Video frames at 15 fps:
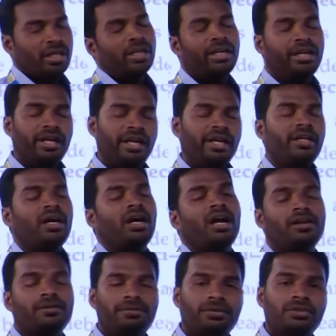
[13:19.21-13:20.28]
need
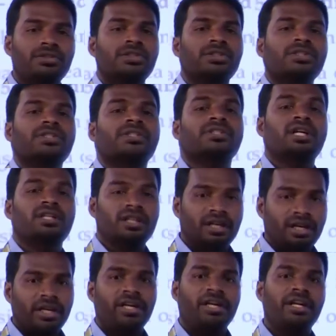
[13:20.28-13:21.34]
and features that
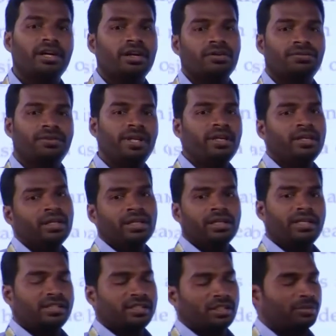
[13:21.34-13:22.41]
are in need of the
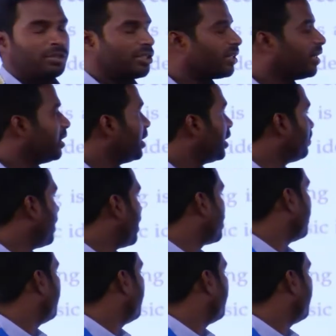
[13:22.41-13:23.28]
customers. That plays a